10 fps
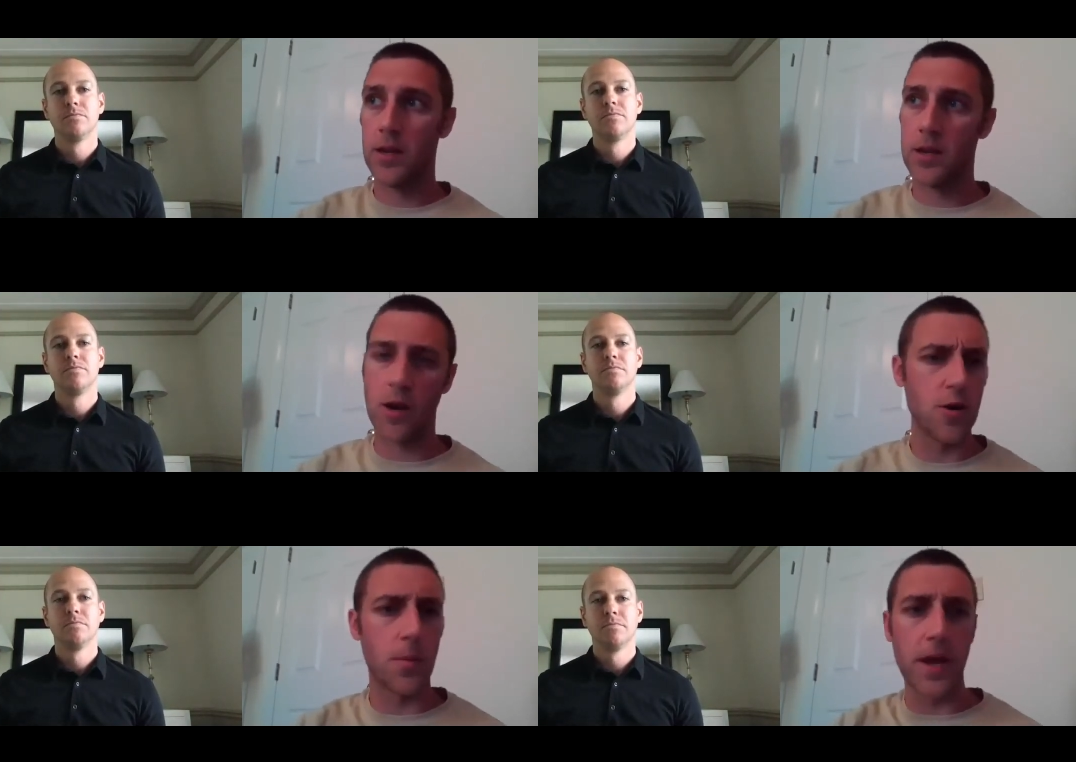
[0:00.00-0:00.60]
Speaker 1: you know
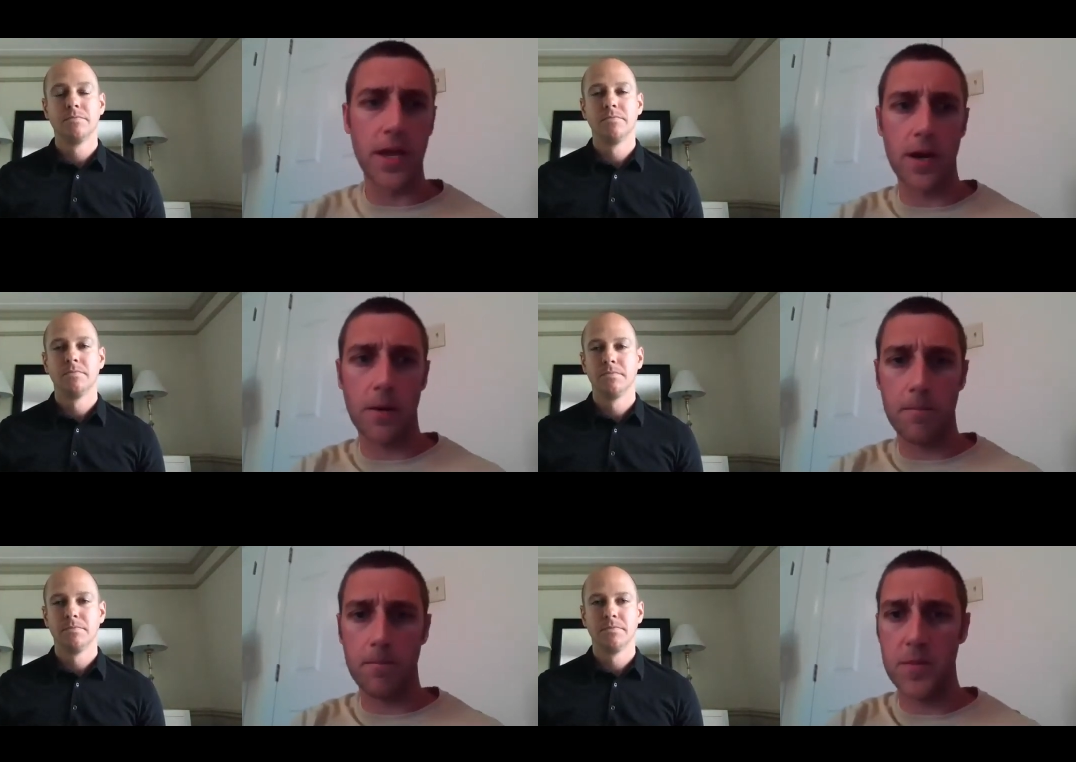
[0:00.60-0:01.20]
you're breaking
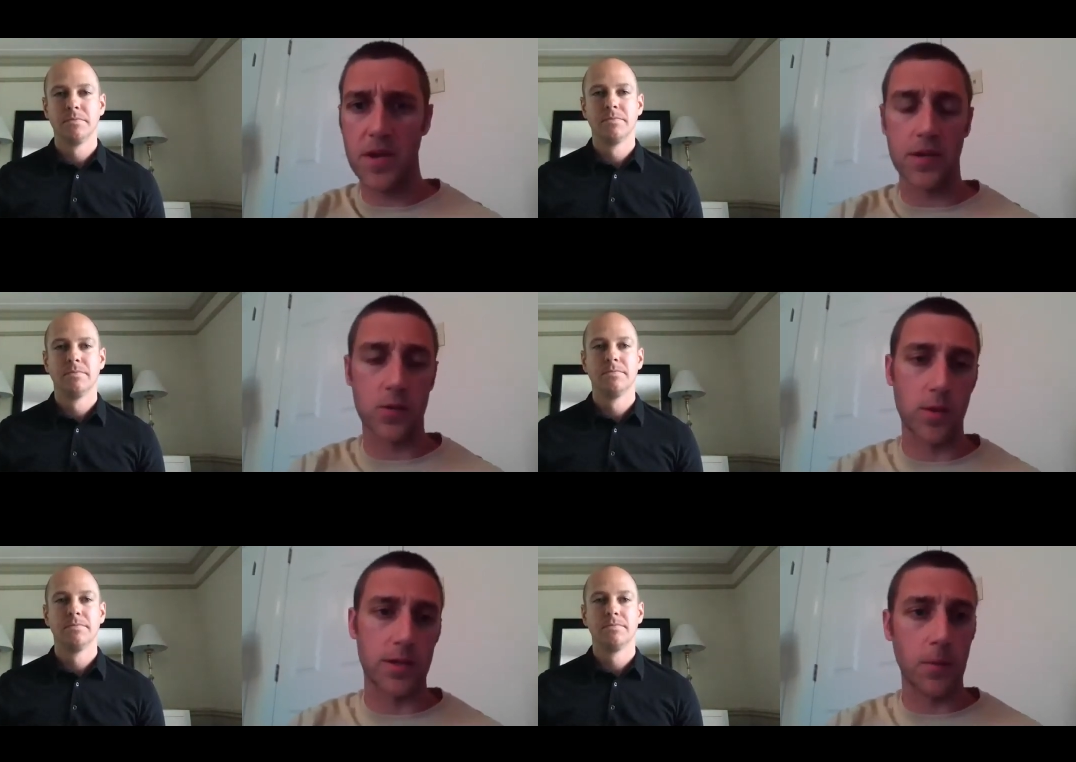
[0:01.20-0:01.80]
up meetings
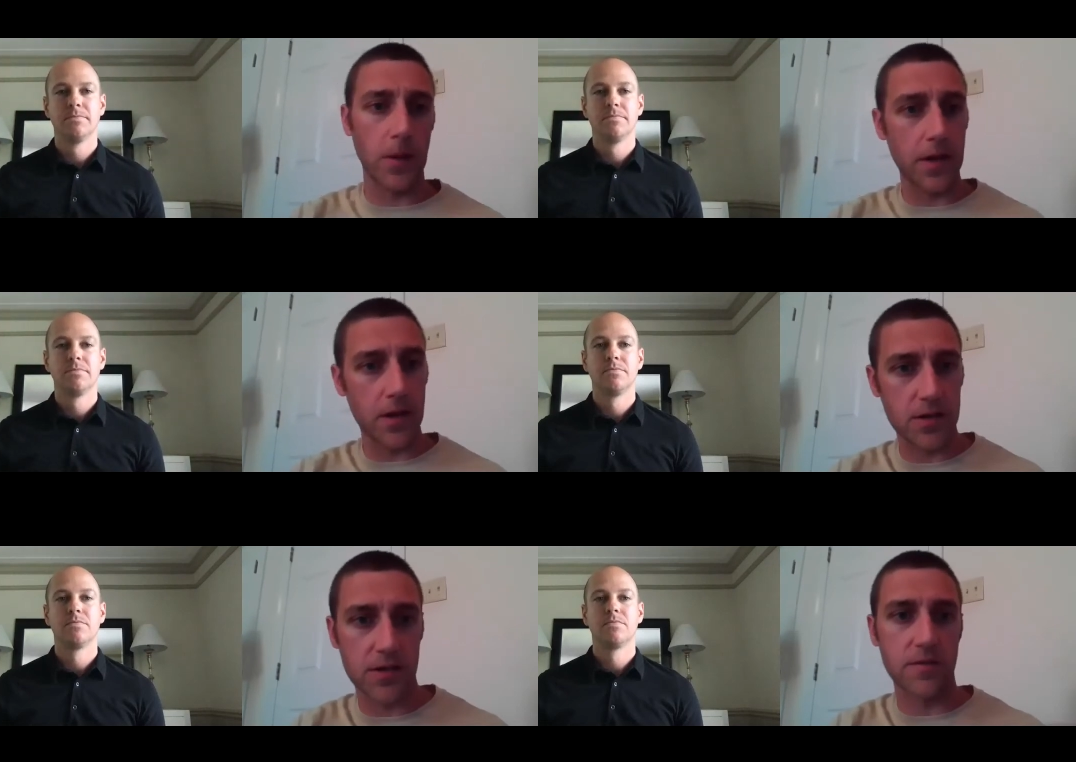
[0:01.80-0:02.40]
with
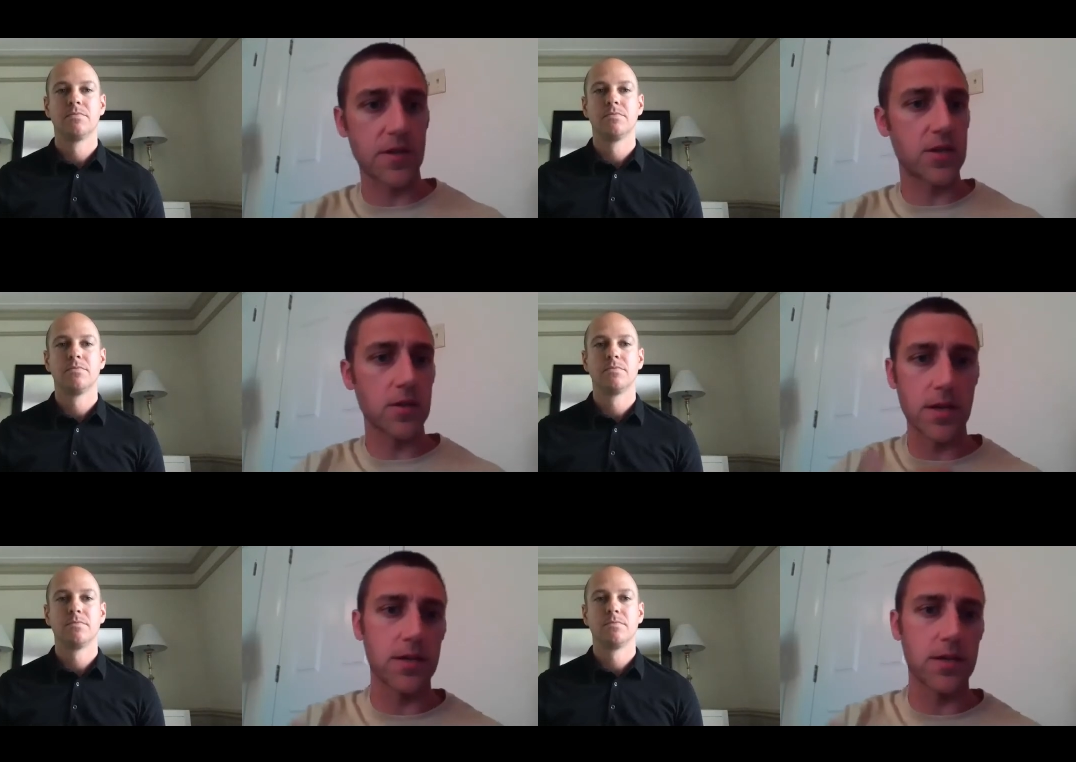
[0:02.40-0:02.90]
players individually.